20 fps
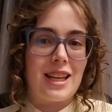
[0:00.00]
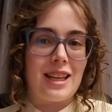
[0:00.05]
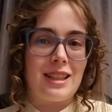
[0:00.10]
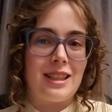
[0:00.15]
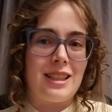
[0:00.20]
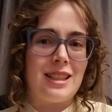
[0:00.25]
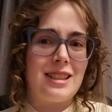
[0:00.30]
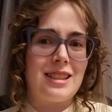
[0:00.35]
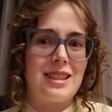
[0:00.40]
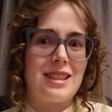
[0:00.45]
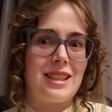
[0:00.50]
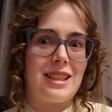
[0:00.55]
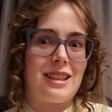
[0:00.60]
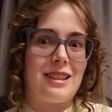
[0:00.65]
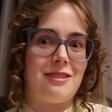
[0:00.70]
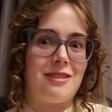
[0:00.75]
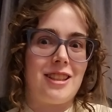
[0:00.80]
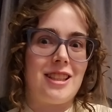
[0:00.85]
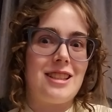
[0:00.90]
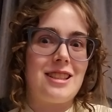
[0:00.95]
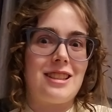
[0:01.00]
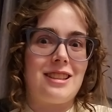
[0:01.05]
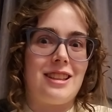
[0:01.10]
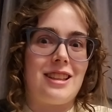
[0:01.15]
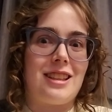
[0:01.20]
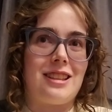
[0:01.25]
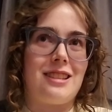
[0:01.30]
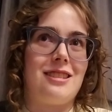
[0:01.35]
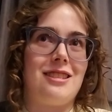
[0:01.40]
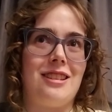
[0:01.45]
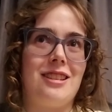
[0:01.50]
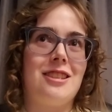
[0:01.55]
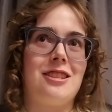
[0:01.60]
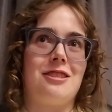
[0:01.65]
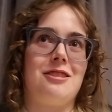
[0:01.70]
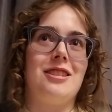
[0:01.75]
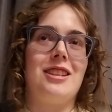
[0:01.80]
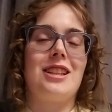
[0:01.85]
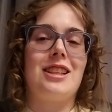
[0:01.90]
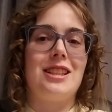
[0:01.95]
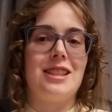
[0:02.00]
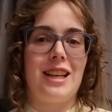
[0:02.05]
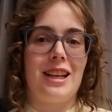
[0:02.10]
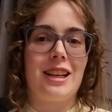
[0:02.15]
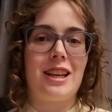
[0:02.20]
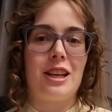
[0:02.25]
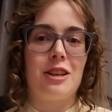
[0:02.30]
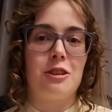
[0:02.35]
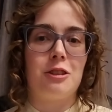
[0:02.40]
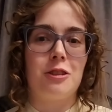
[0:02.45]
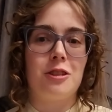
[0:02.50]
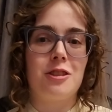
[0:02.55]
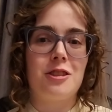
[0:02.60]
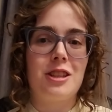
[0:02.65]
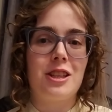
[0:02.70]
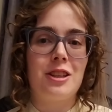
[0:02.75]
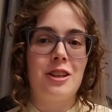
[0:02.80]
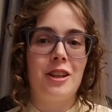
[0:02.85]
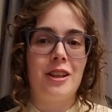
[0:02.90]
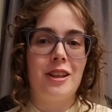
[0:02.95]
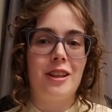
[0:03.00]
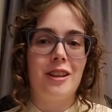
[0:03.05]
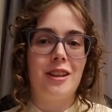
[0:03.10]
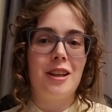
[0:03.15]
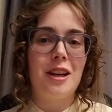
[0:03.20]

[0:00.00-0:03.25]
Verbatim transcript: and he's like, what is it, like, I don't know, like a decade older than her.